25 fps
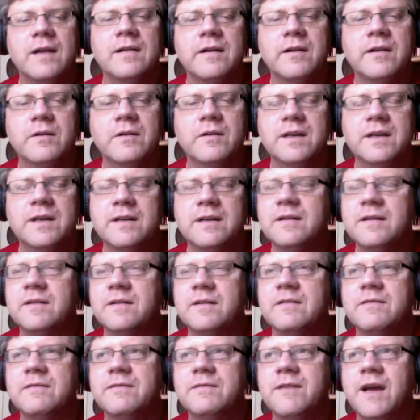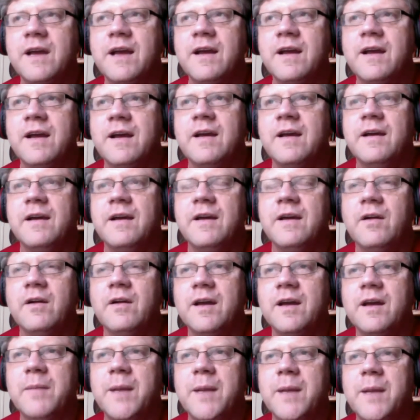
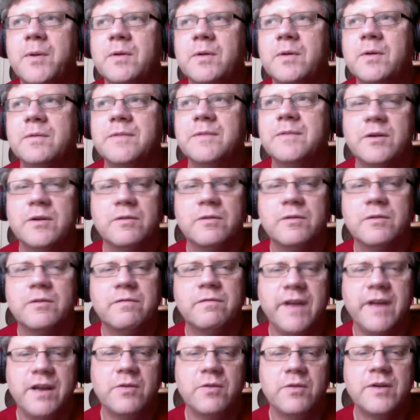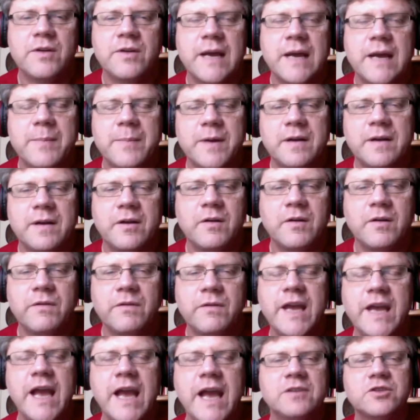Can people videotape it? If you
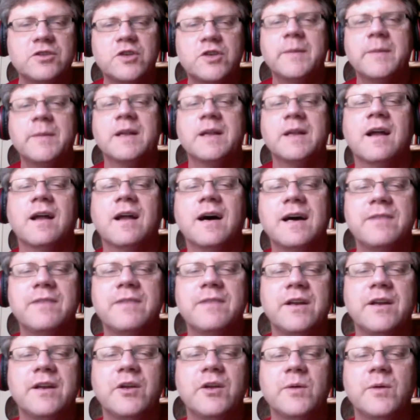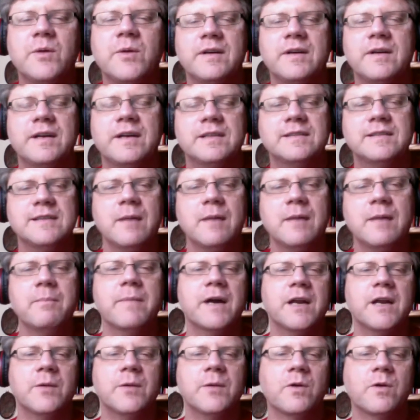can't stream it live, can
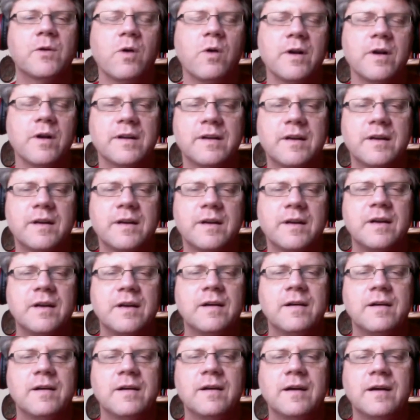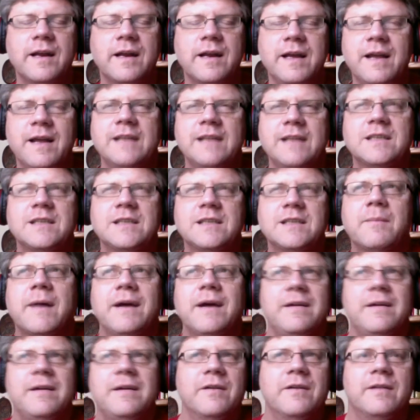somebody record it? And again, that's on
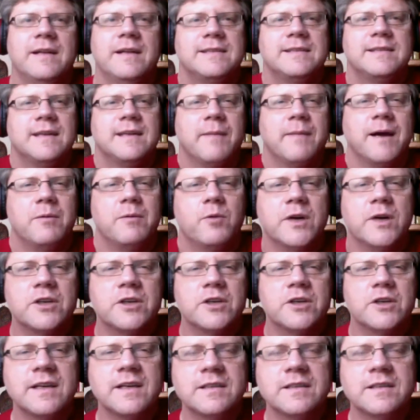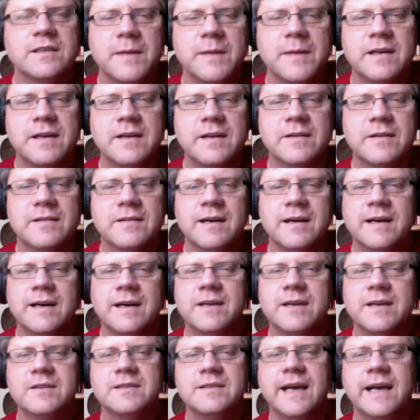my wish list. I'm not, I
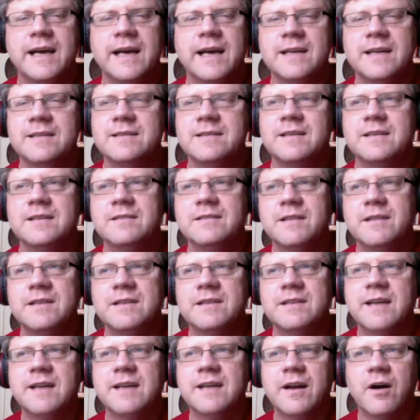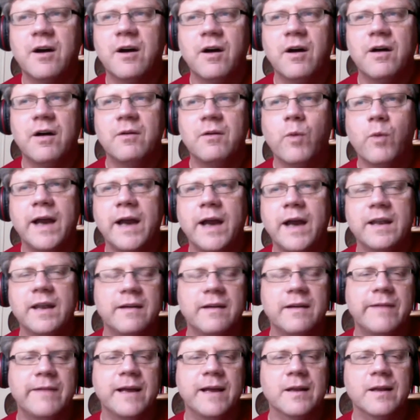understand it's not
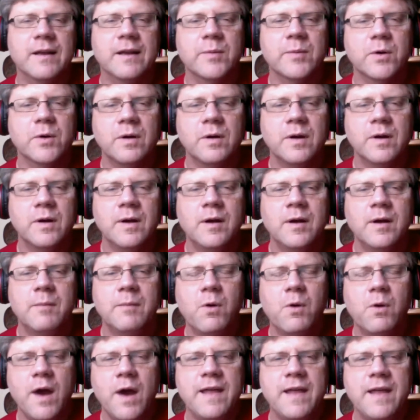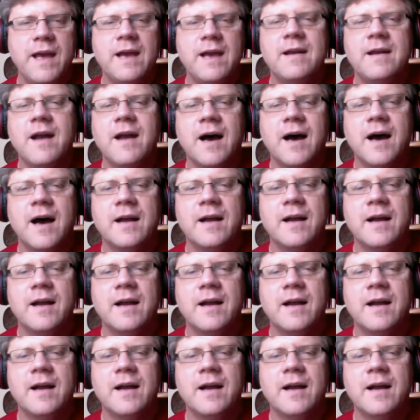widely available, but why the heck not?